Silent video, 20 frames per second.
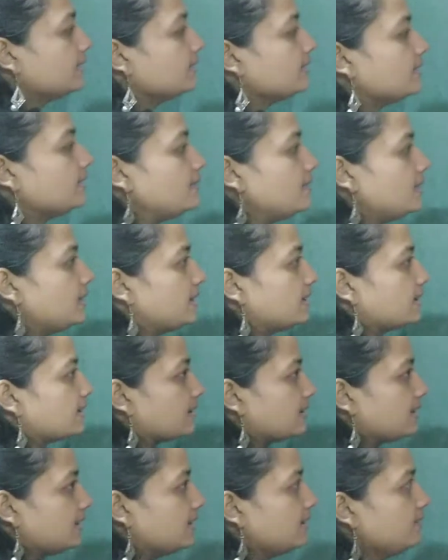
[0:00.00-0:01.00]

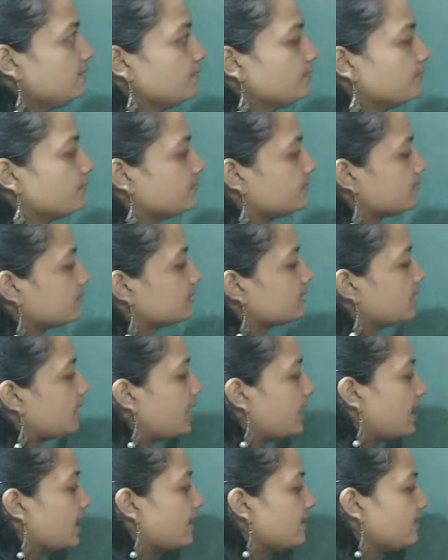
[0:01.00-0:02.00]
Similarly,
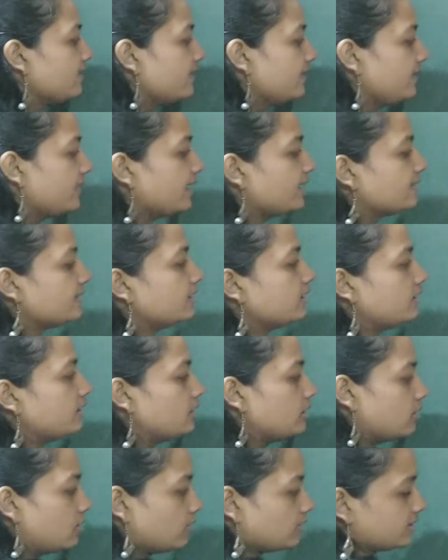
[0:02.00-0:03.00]
I get
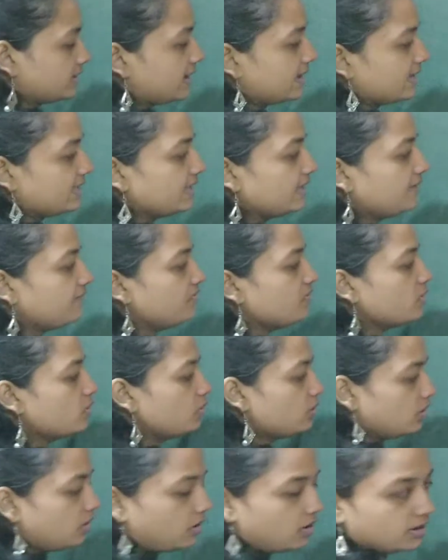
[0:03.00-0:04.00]
a loss. I give
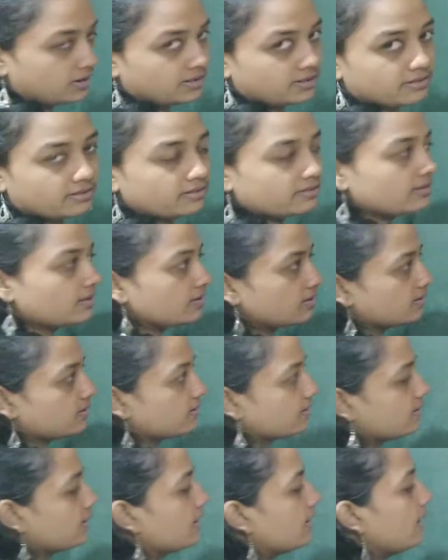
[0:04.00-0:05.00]
you loss.
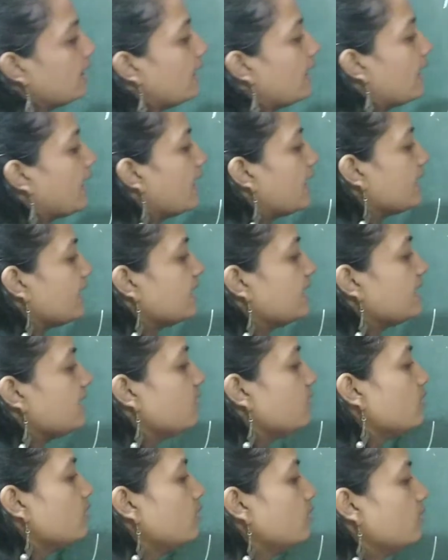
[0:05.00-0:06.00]
I
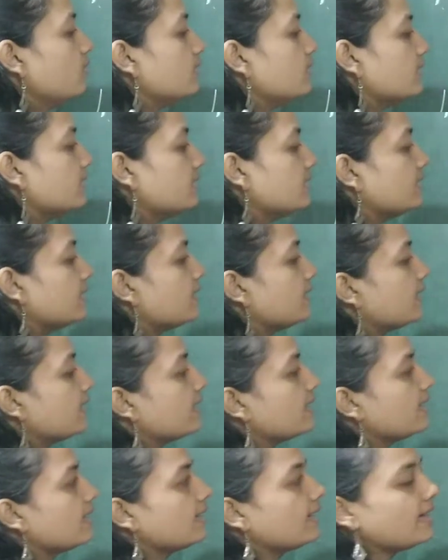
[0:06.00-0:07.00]
give you
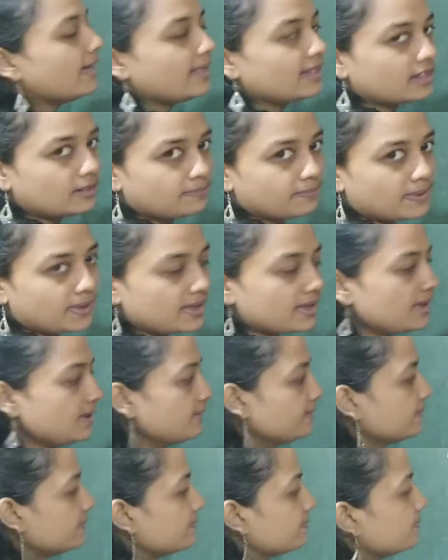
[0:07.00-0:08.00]
SP
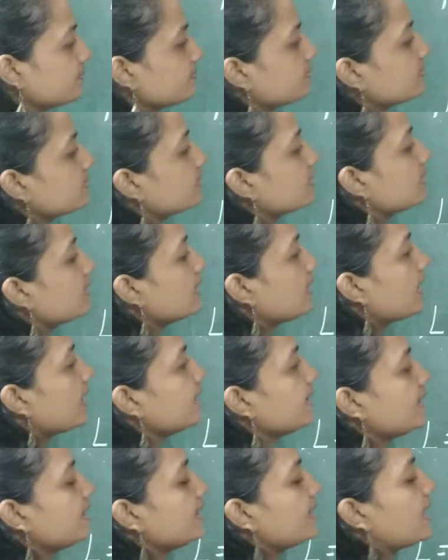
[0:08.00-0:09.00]
and I